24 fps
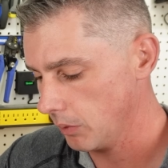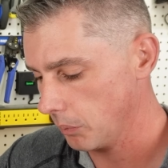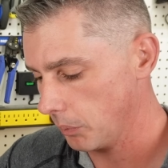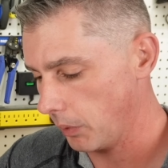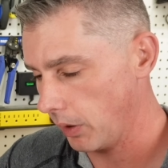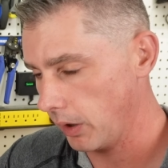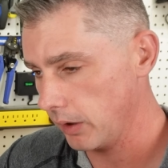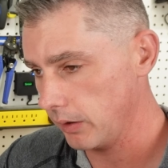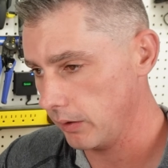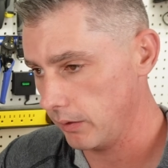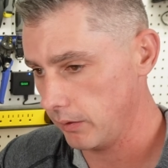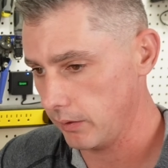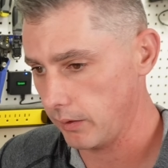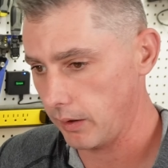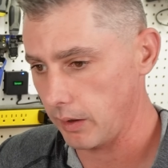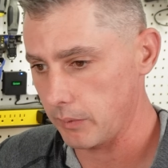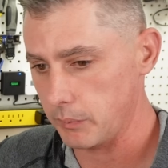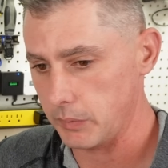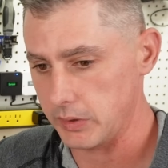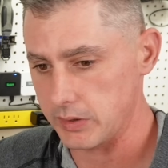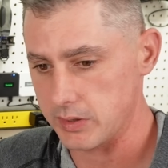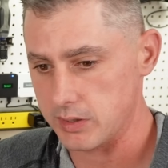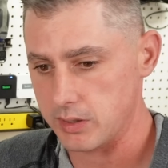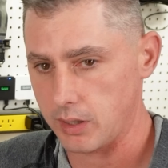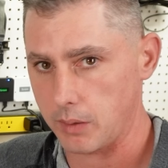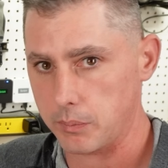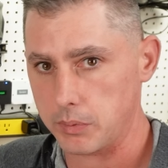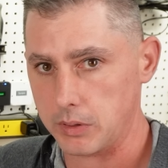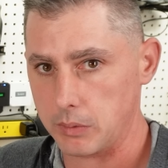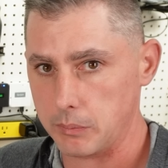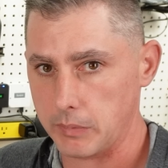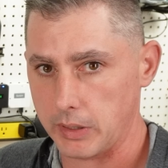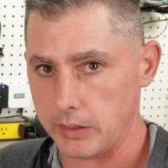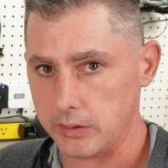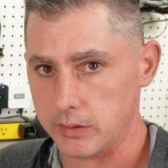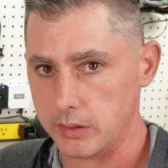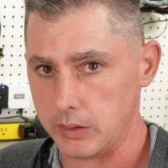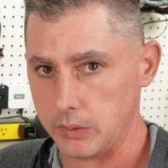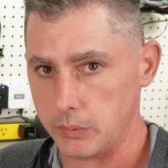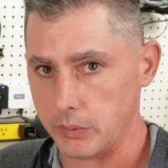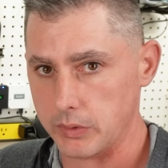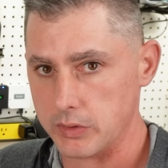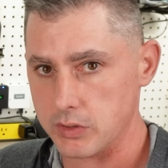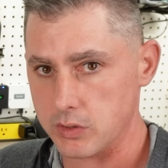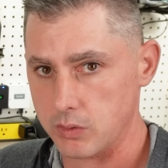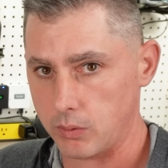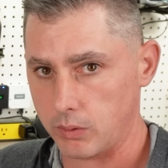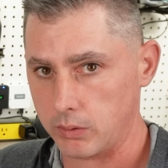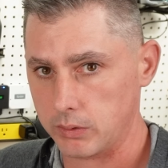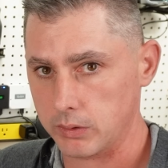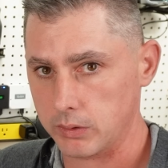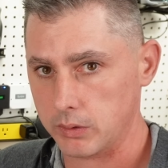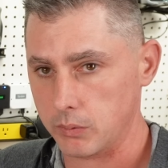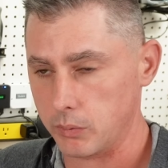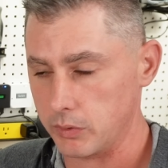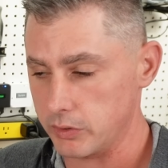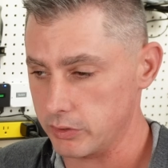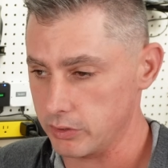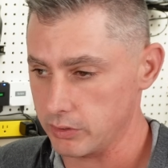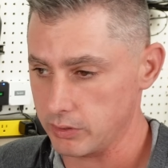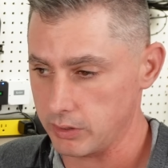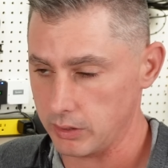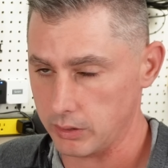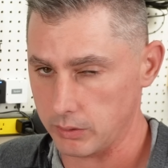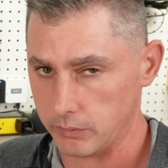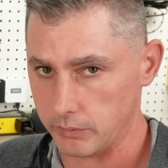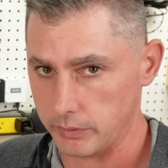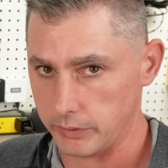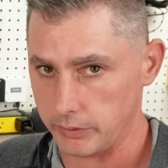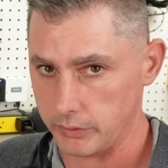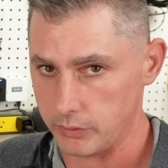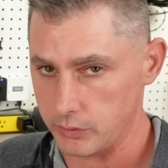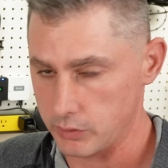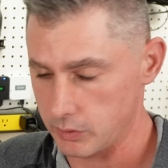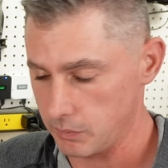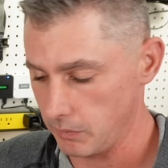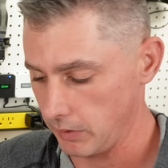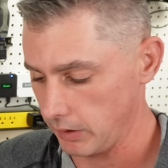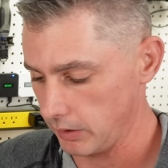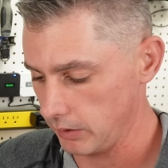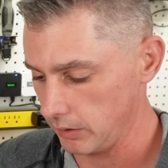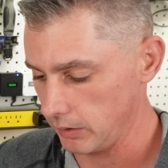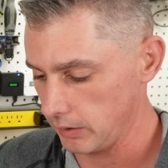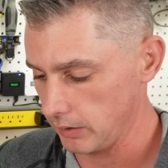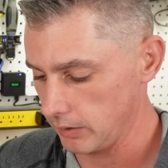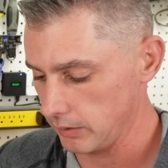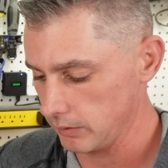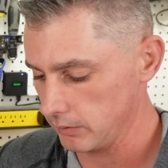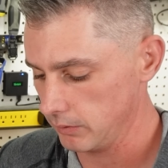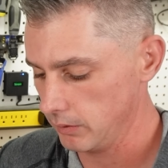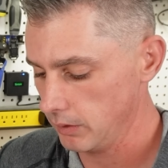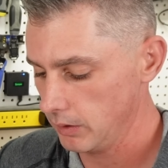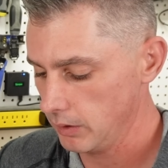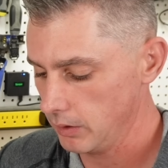But I've been supplementing with solar, which is going to reduce my, uh,